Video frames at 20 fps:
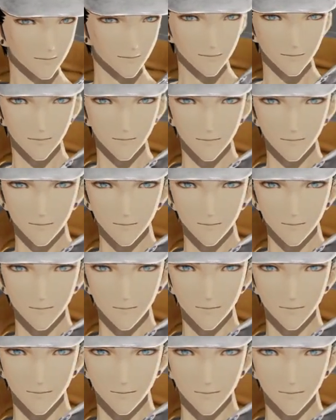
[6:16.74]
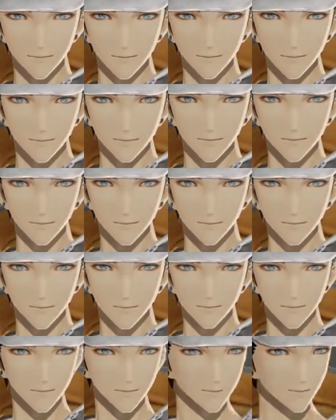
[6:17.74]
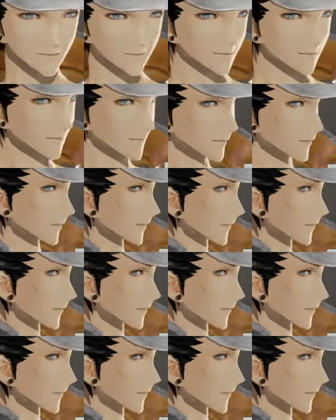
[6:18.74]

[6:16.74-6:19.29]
at right now. Now I wasn't able